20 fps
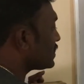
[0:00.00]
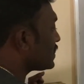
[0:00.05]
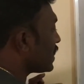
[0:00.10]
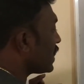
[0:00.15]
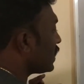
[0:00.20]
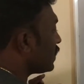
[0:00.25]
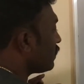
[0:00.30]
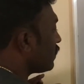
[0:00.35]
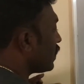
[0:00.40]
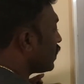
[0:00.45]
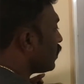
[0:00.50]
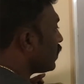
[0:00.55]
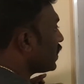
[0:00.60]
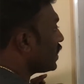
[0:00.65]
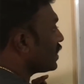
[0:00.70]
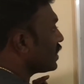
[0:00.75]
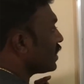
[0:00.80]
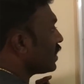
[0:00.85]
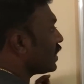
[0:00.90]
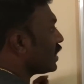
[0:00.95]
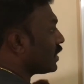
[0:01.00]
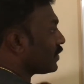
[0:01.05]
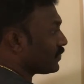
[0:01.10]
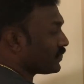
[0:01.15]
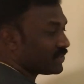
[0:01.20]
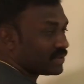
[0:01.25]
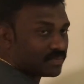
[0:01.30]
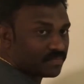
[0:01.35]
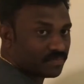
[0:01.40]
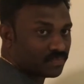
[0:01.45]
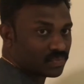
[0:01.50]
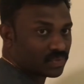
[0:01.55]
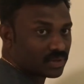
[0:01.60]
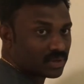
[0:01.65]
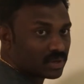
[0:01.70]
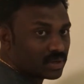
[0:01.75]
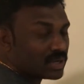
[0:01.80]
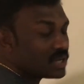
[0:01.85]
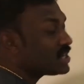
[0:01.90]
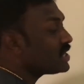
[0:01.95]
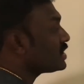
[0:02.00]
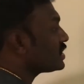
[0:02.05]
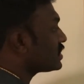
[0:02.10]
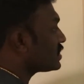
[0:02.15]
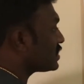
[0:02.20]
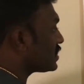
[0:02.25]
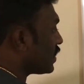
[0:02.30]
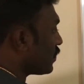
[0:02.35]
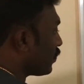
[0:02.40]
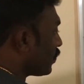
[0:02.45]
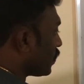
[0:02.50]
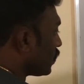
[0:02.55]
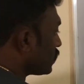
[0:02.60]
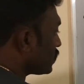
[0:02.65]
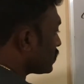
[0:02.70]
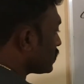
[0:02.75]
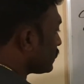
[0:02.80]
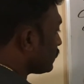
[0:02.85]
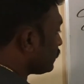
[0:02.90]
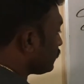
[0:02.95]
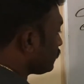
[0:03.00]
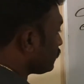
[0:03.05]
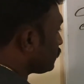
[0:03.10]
side will be left. Suppose